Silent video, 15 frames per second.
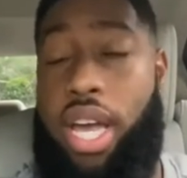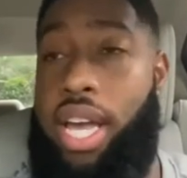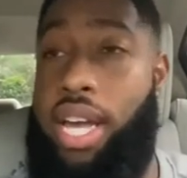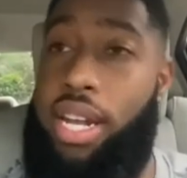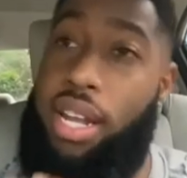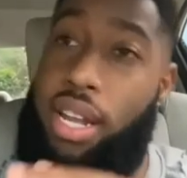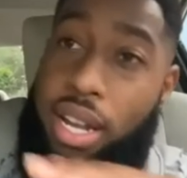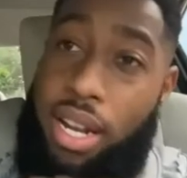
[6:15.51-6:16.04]

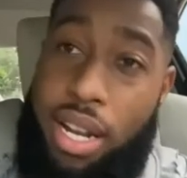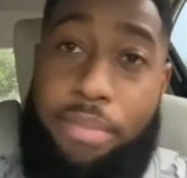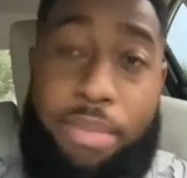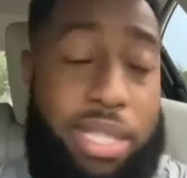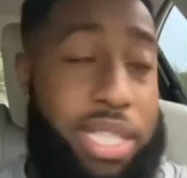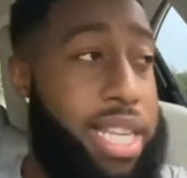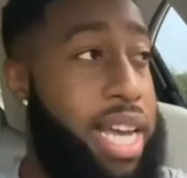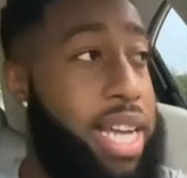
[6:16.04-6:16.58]
And let
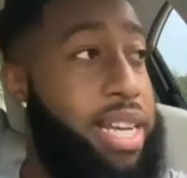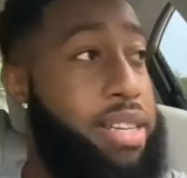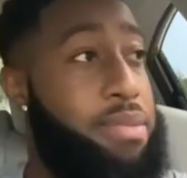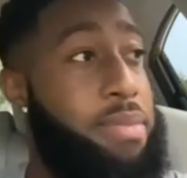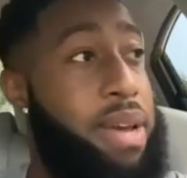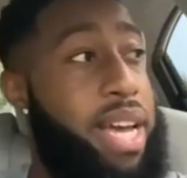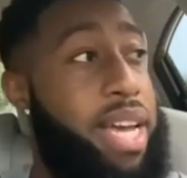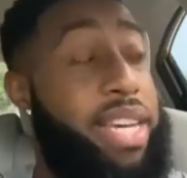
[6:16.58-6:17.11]
me say this,
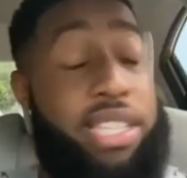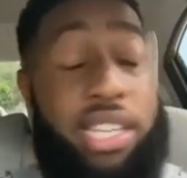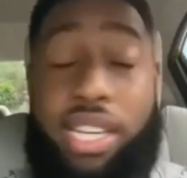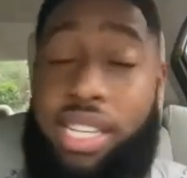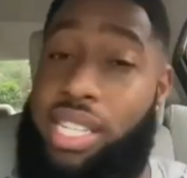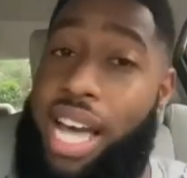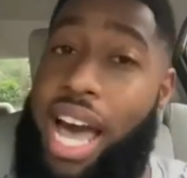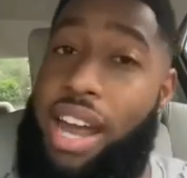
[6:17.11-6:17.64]
man.
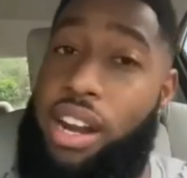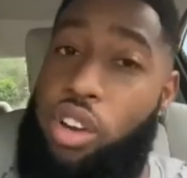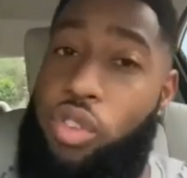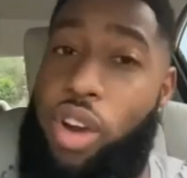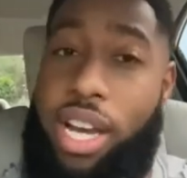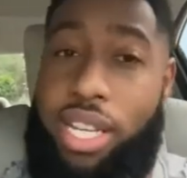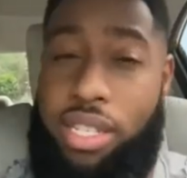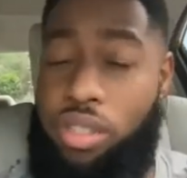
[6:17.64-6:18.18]
It's kind of
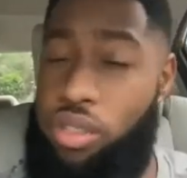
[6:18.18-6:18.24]
crazy.